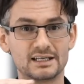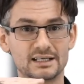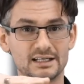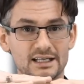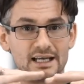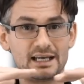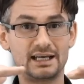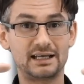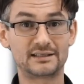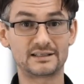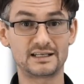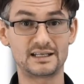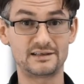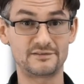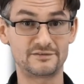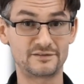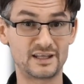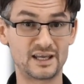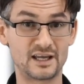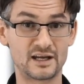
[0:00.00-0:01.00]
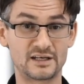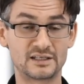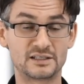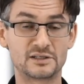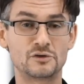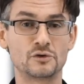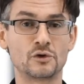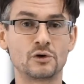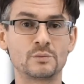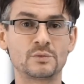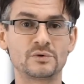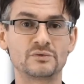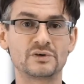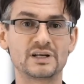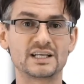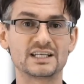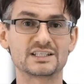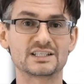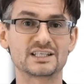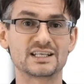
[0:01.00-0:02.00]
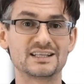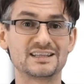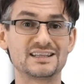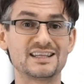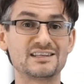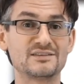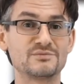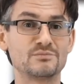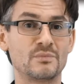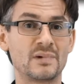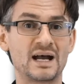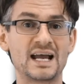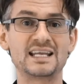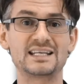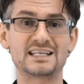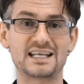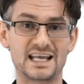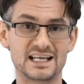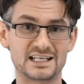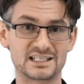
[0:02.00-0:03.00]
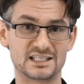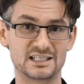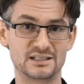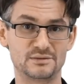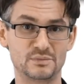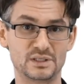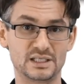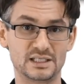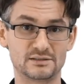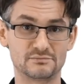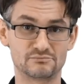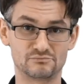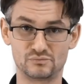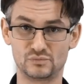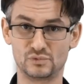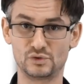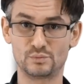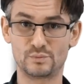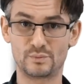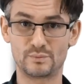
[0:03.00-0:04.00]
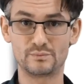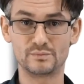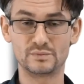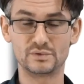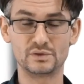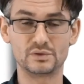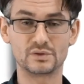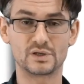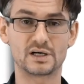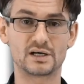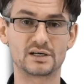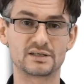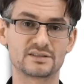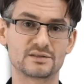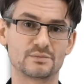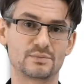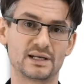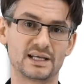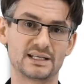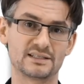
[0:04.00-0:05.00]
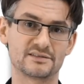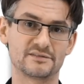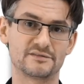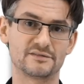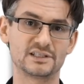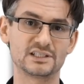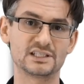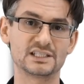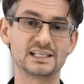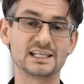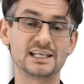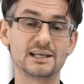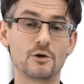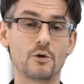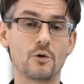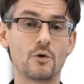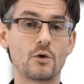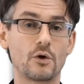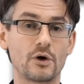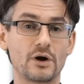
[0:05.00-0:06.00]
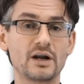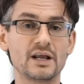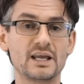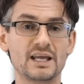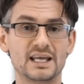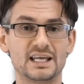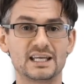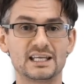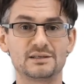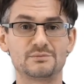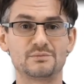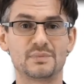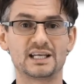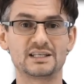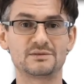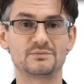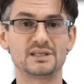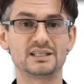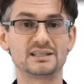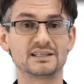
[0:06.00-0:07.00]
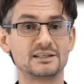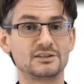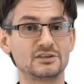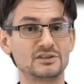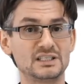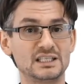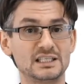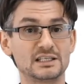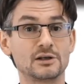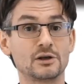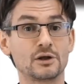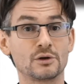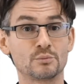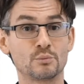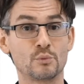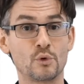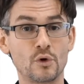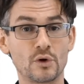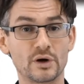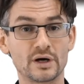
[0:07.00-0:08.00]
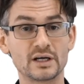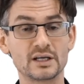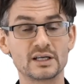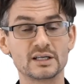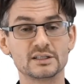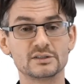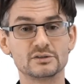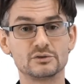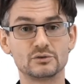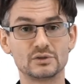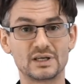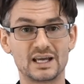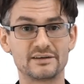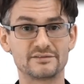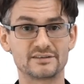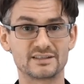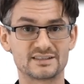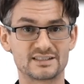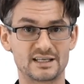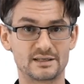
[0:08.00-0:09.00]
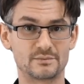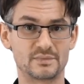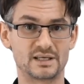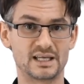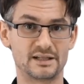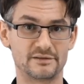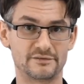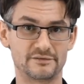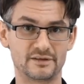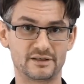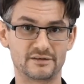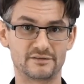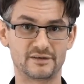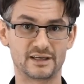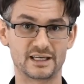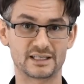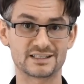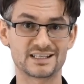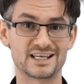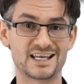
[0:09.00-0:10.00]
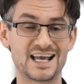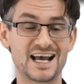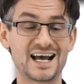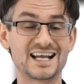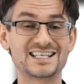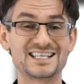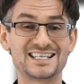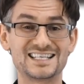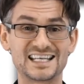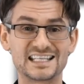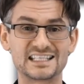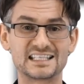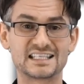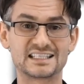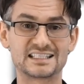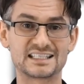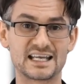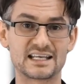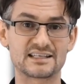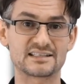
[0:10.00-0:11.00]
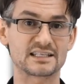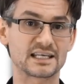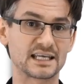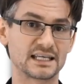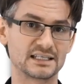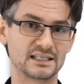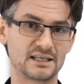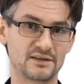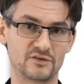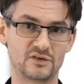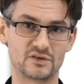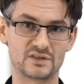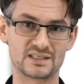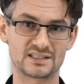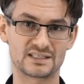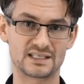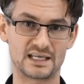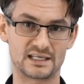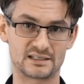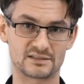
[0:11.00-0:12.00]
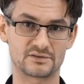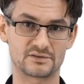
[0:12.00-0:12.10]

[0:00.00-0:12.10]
and if they are in the normal range, this might actually mean you, you are supplied sufficiently, or it might mean that you need a lot more to have the same healthy effect. A genetic test can give you this extra